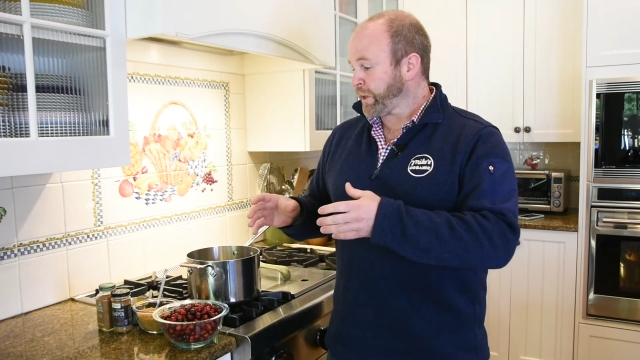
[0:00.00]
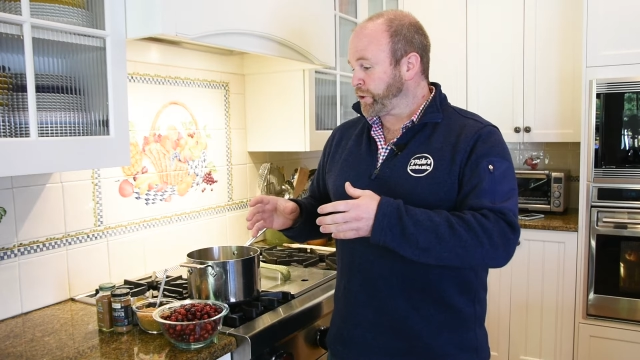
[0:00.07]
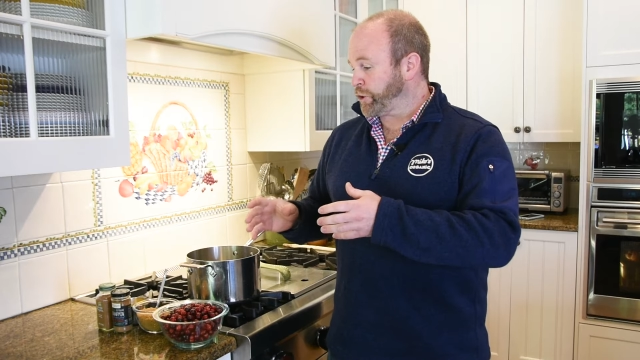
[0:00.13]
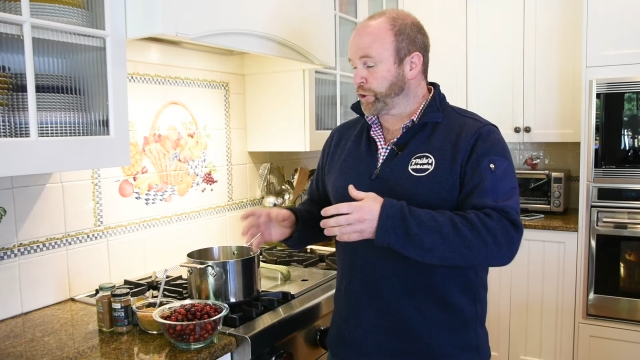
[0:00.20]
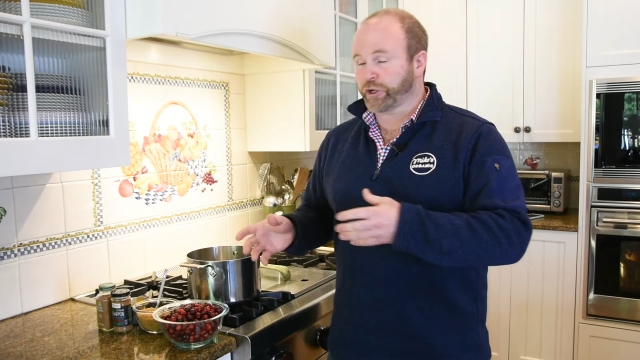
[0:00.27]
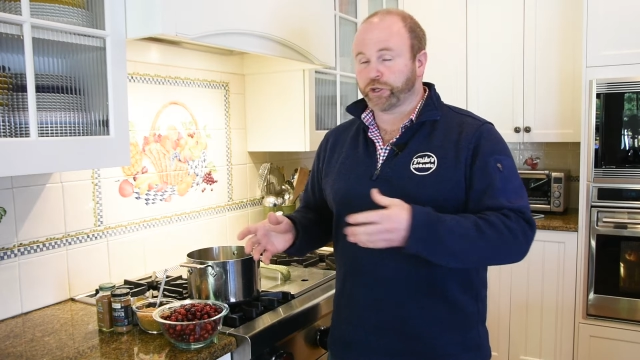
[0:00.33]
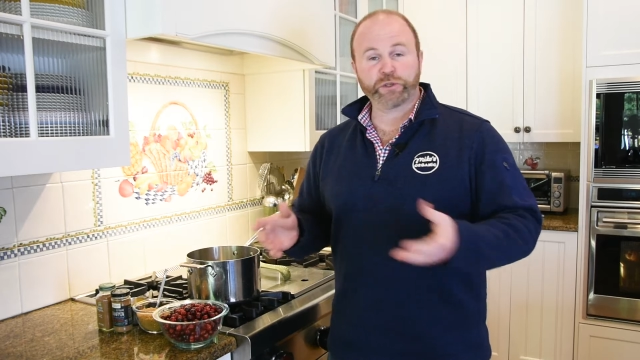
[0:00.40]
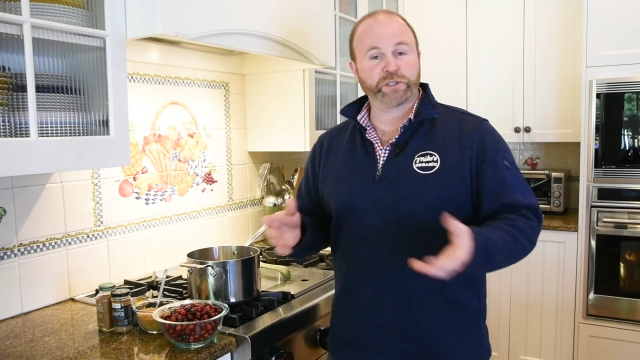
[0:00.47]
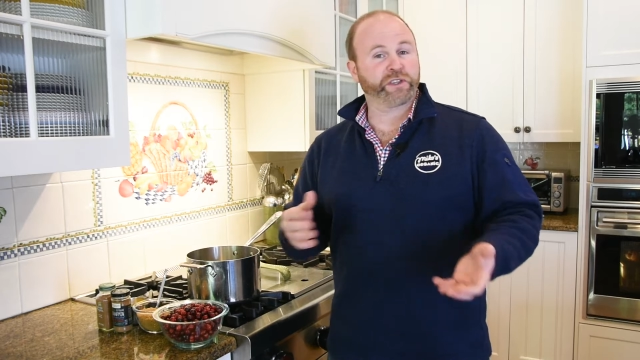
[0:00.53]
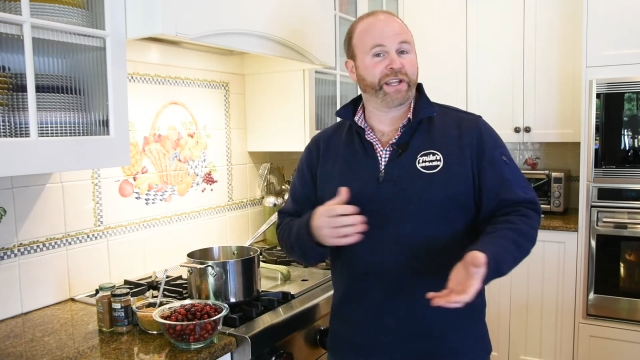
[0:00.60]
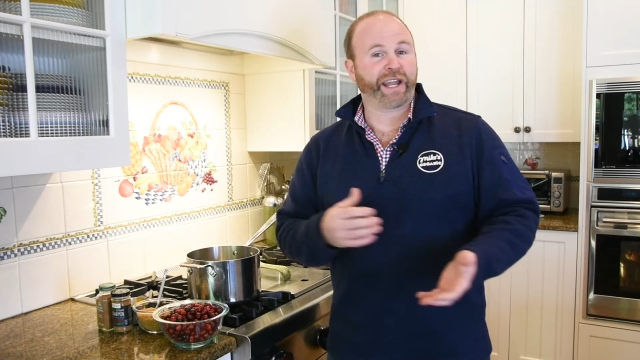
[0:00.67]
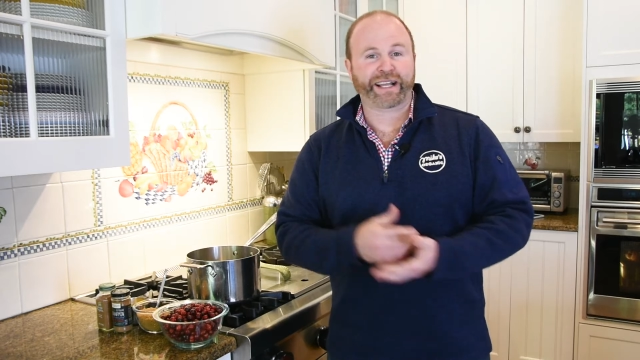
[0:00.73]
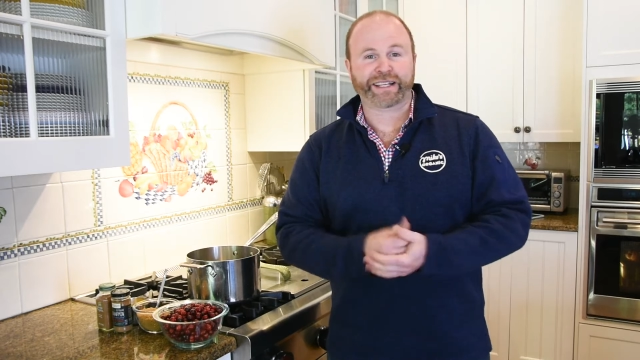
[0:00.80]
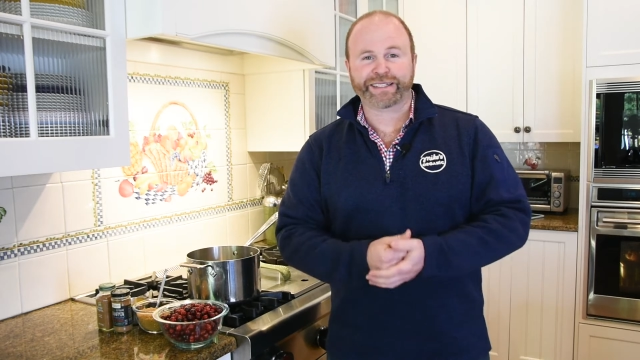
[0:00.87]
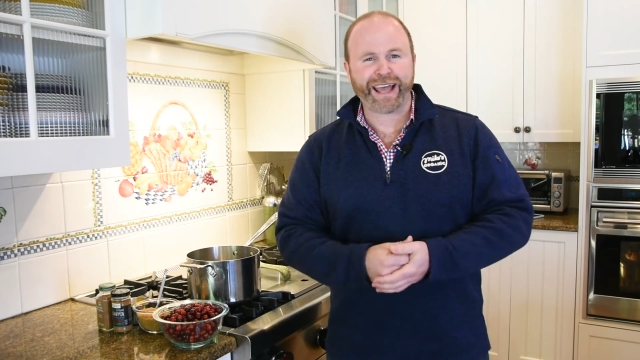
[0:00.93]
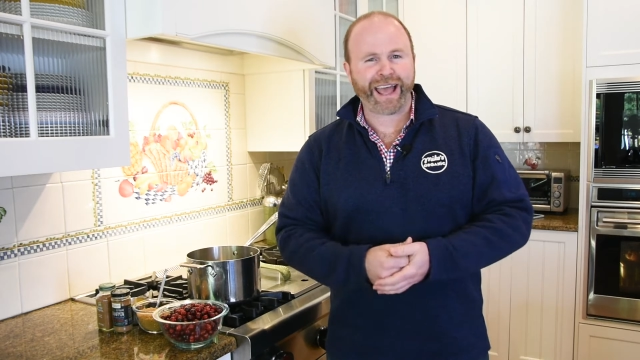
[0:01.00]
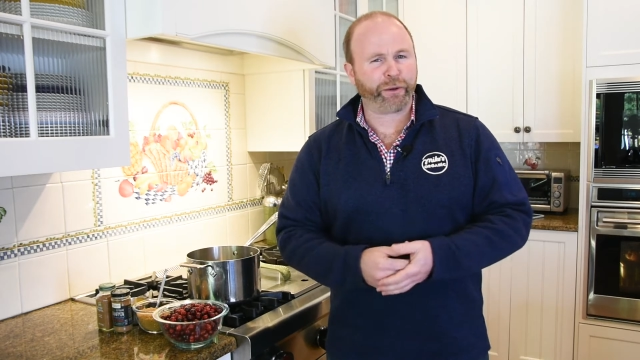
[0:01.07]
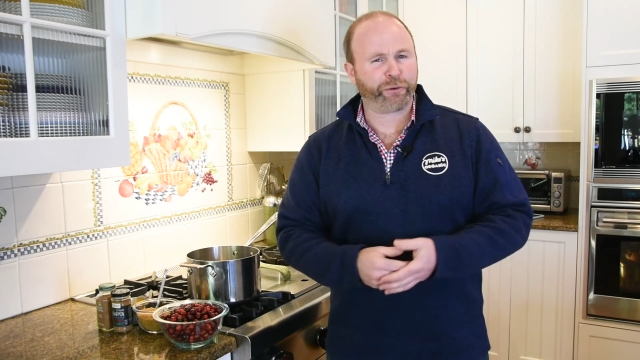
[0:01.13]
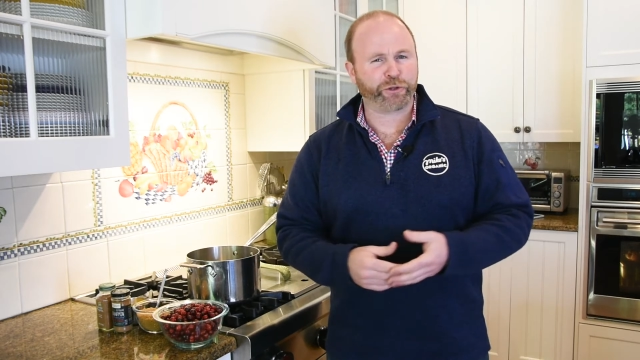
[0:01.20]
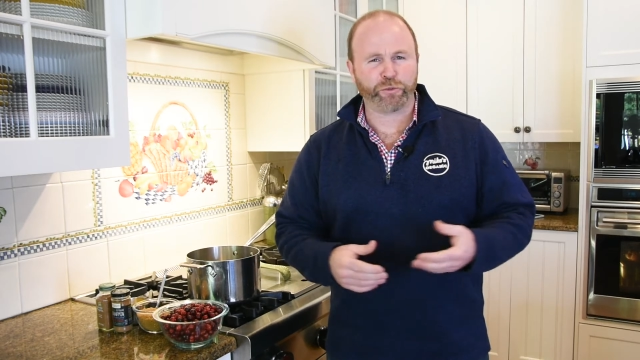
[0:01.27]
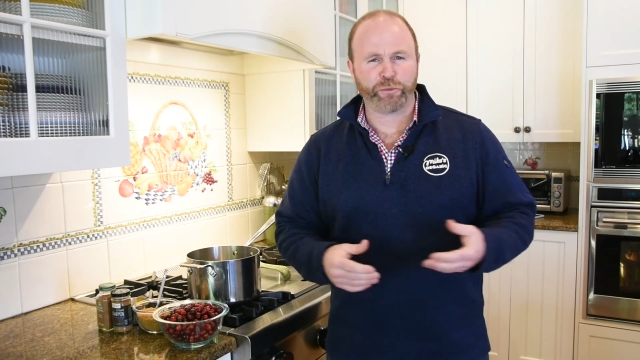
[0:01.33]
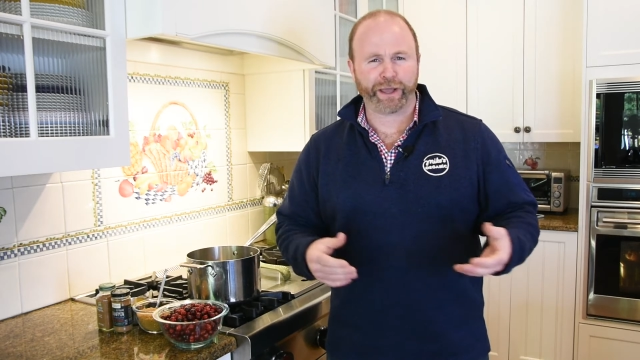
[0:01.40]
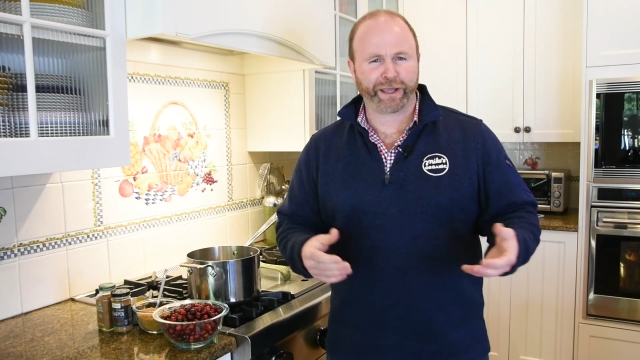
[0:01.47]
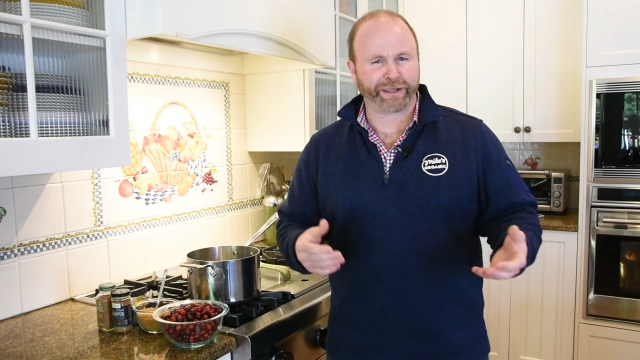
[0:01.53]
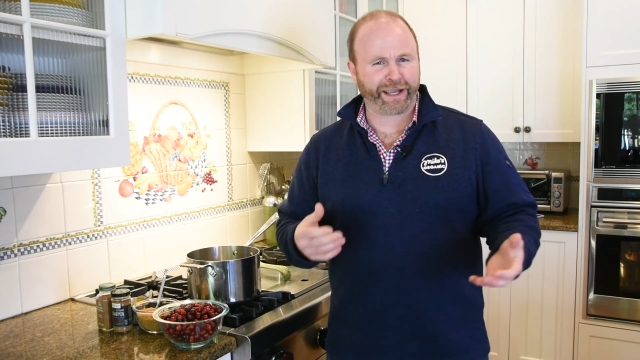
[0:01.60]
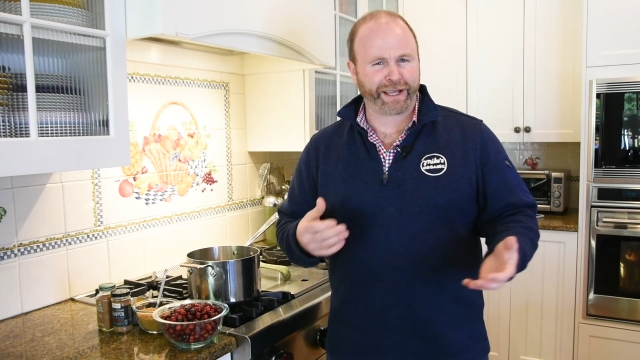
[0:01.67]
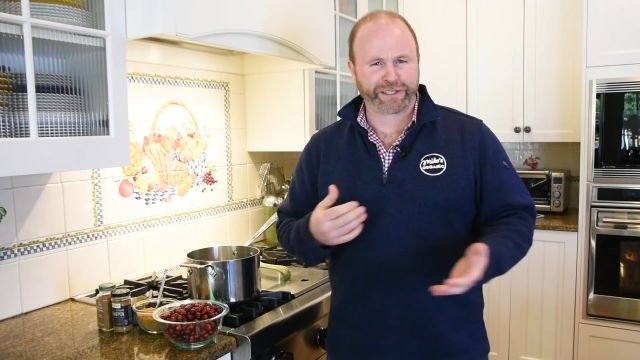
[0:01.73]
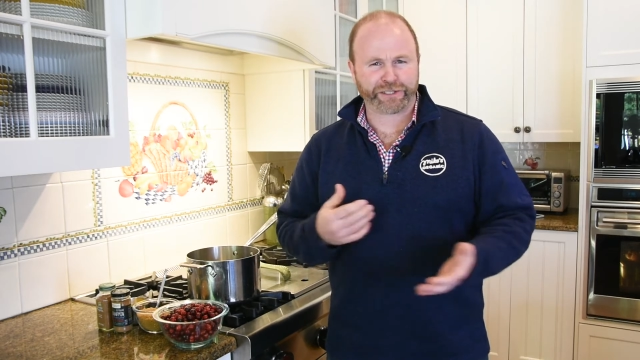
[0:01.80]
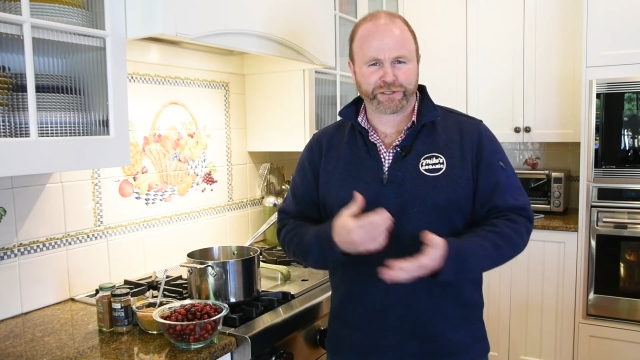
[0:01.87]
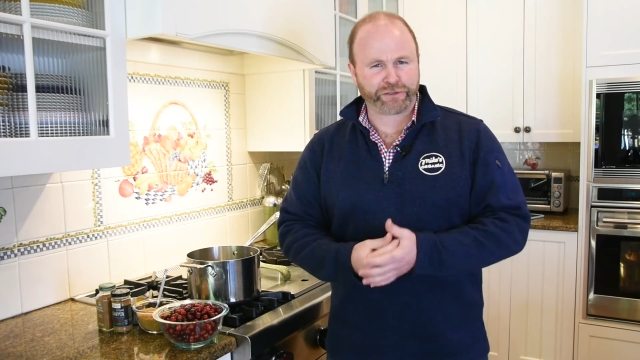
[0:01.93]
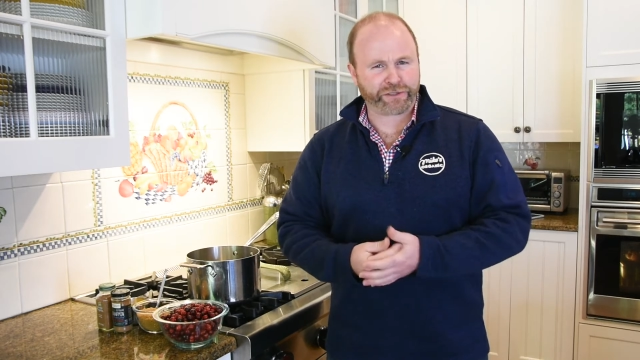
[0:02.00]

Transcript: You're going to use it the next day when you make a nice